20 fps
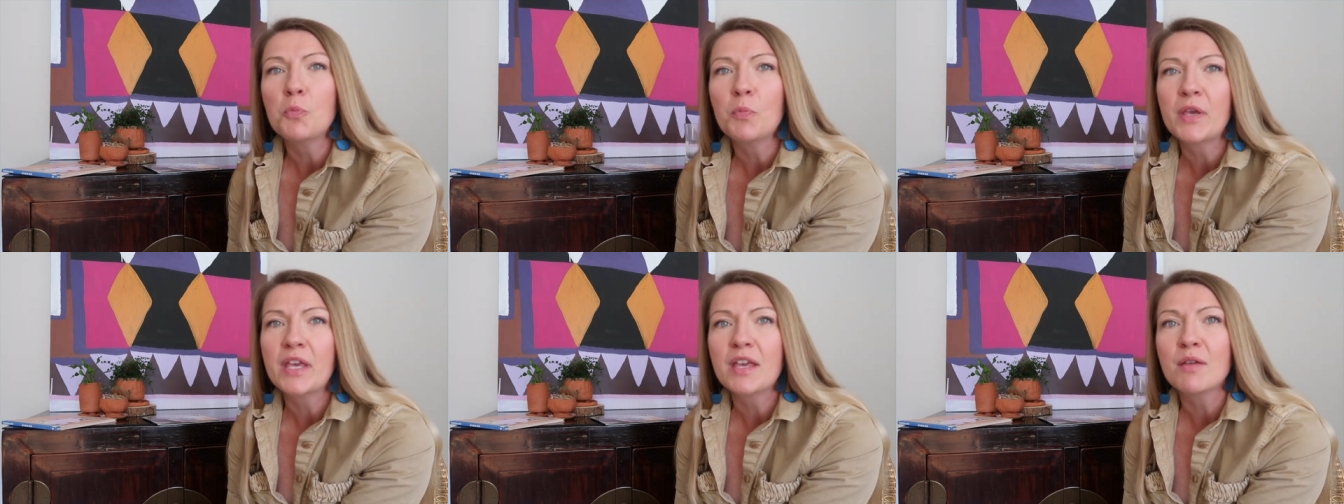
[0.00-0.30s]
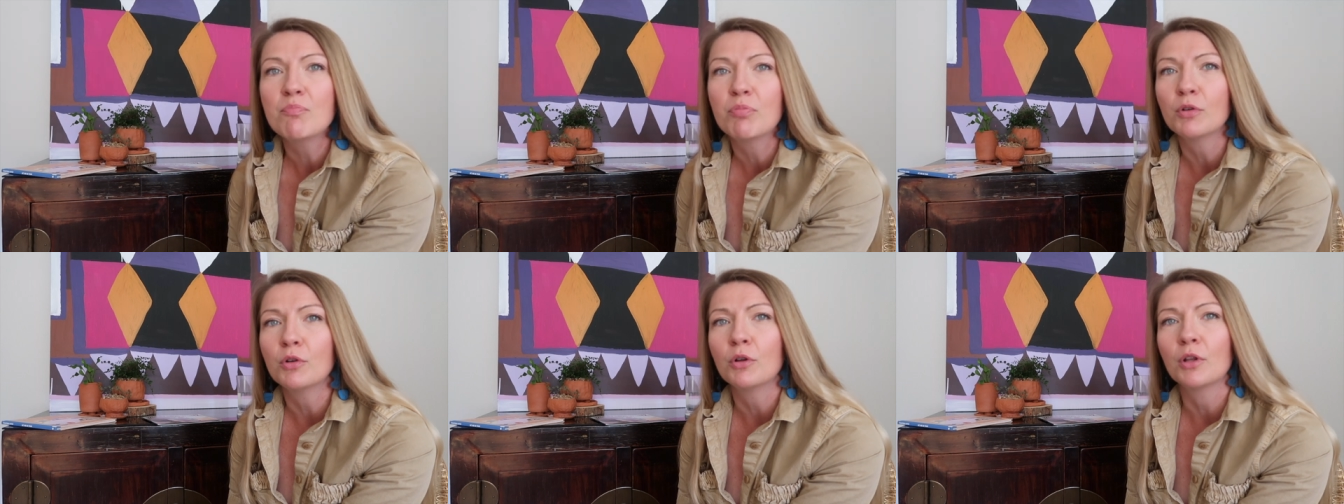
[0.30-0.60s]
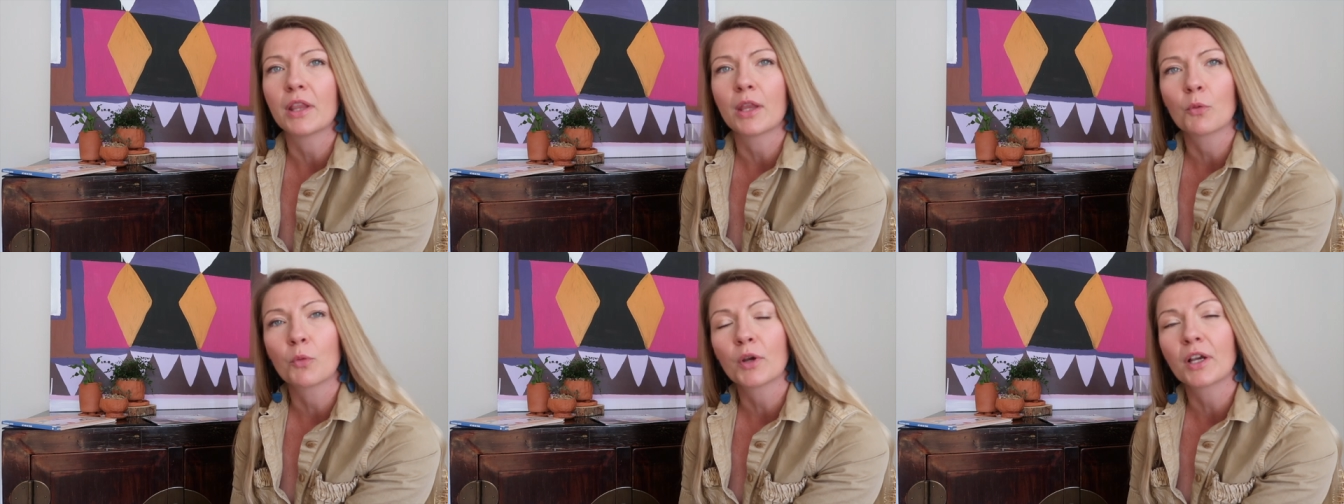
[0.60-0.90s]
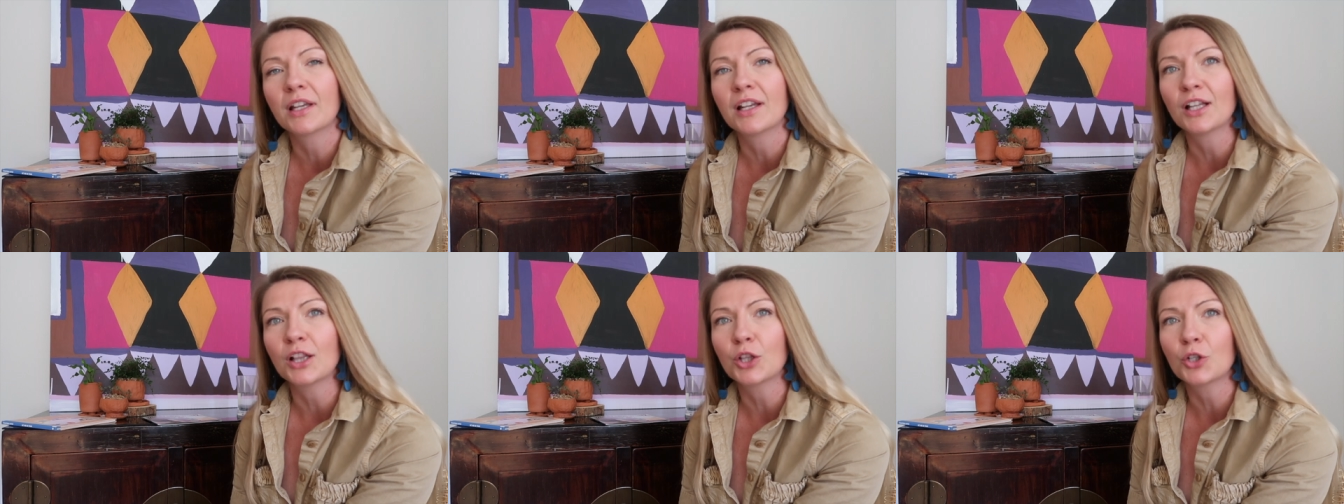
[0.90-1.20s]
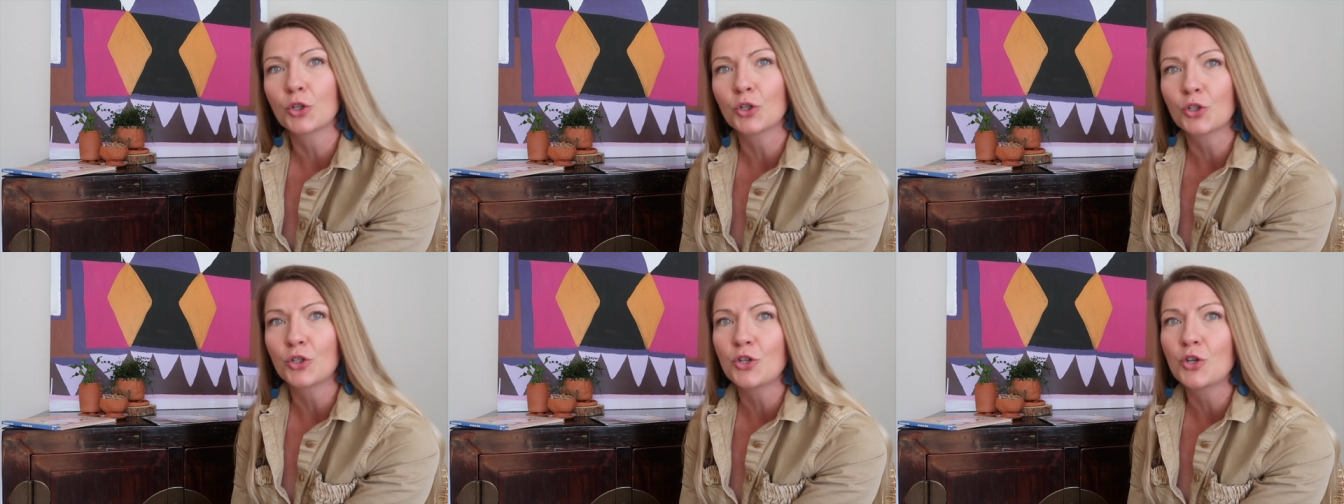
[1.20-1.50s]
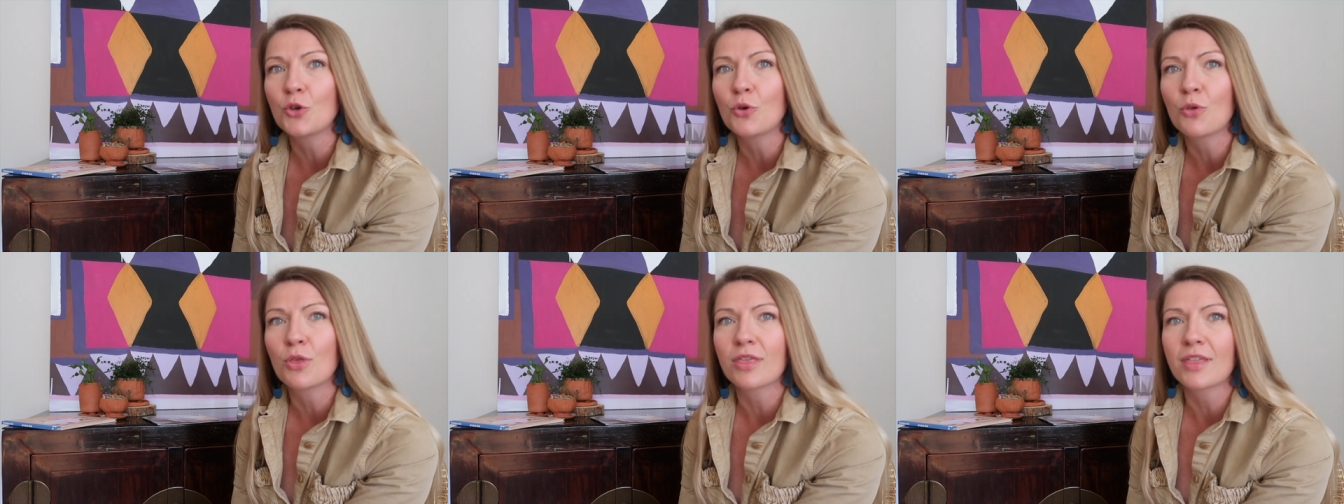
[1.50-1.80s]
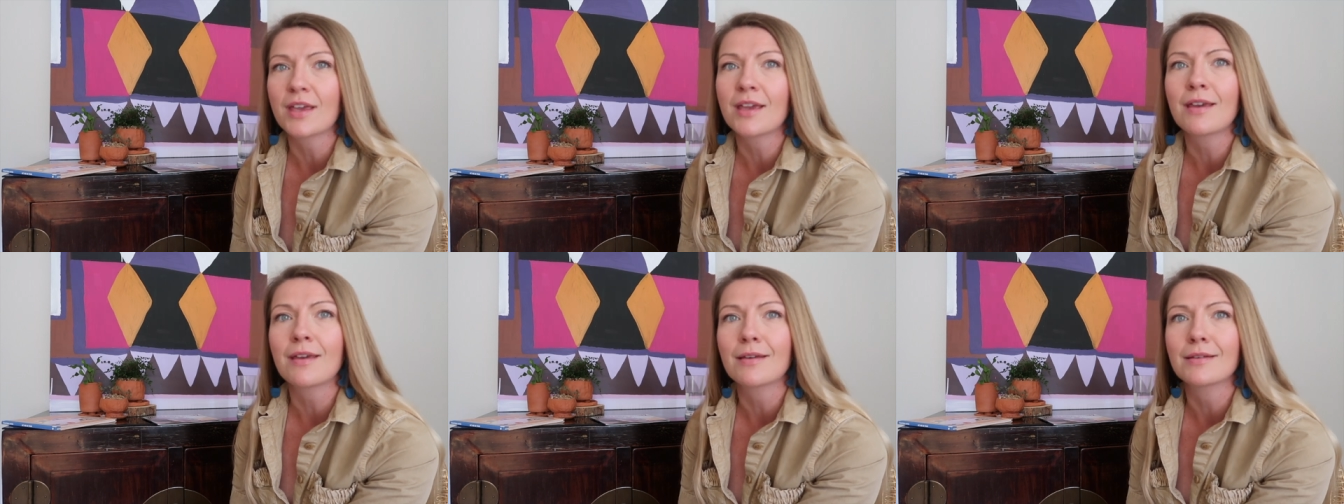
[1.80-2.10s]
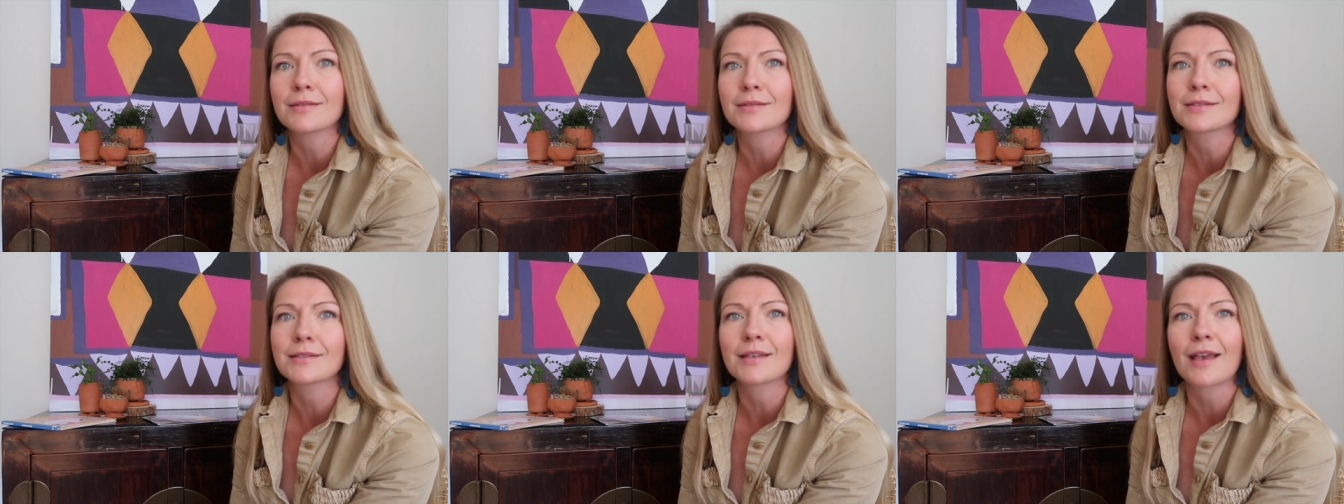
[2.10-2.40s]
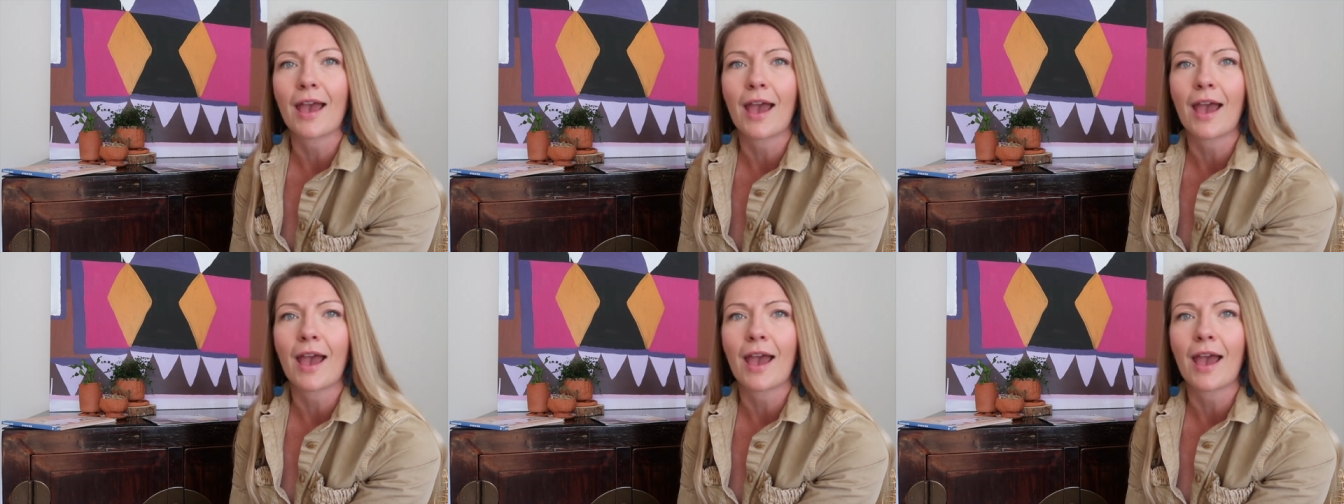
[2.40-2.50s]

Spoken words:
people and we're gonna learn new things,